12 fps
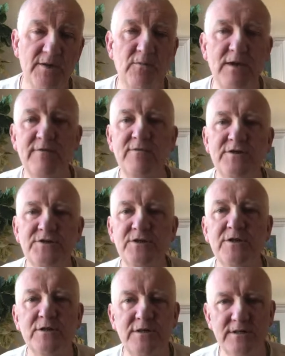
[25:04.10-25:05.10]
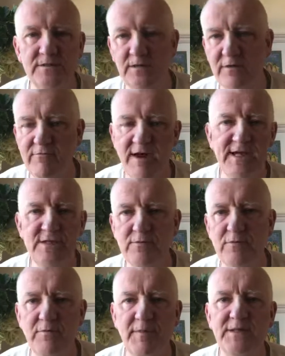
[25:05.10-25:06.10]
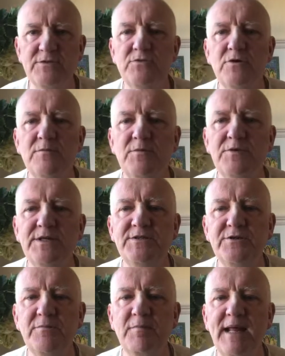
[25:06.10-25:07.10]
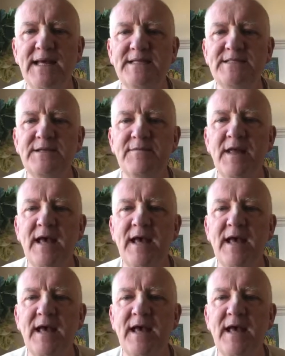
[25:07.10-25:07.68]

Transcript: the will of Krishna, this arrangement with Manduka Muni took place,